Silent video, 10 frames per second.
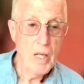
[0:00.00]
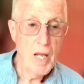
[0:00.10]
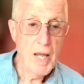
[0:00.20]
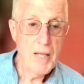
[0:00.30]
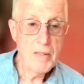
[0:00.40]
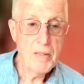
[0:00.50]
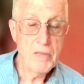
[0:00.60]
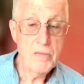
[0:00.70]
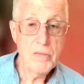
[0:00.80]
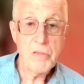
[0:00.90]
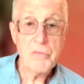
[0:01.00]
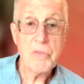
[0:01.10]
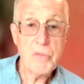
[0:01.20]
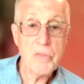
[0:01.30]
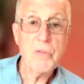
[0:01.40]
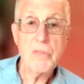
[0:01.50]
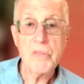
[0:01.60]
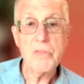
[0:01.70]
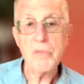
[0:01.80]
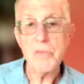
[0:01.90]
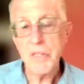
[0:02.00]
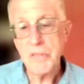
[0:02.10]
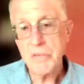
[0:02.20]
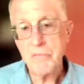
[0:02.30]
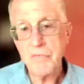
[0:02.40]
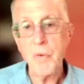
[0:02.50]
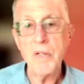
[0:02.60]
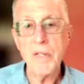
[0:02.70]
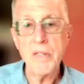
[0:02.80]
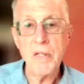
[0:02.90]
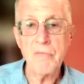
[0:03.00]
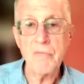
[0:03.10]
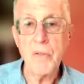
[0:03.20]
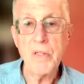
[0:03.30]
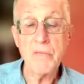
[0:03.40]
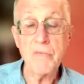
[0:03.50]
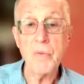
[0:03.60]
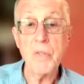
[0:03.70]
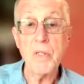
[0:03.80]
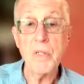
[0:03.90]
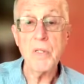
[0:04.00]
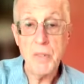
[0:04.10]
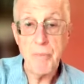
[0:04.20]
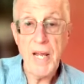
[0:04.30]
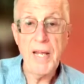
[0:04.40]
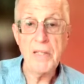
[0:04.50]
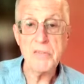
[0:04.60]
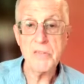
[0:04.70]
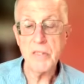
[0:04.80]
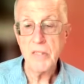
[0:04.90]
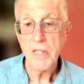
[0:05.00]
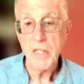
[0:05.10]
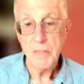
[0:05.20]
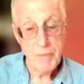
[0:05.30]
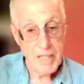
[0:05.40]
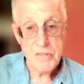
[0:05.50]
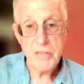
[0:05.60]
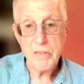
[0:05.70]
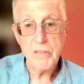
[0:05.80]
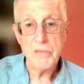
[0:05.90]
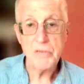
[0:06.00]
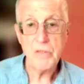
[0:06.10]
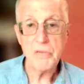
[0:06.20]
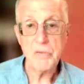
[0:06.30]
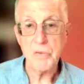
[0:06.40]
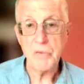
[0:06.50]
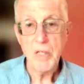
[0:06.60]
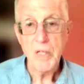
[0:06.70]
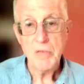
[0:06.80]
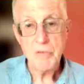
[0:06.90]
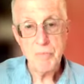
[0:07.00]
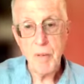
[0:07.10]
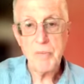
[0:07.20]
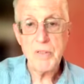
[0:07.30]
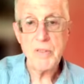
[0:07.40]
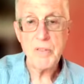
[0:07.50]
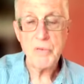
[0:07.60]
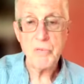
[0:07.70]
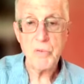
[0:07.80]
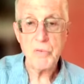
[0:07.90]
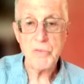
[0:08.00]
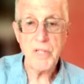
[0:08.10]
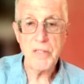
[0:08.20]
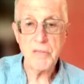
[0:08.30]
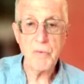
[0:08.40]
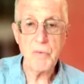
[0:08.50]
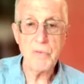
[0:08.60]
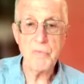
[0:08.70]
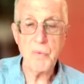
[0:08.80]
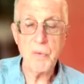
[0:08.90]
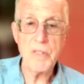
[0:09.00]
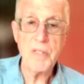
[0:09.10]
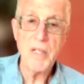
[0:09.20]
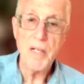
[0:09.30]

And the District Attorneys Association fought it and fought it and fought it, but it passed the legislature. Republican-controlled Senate voted for it.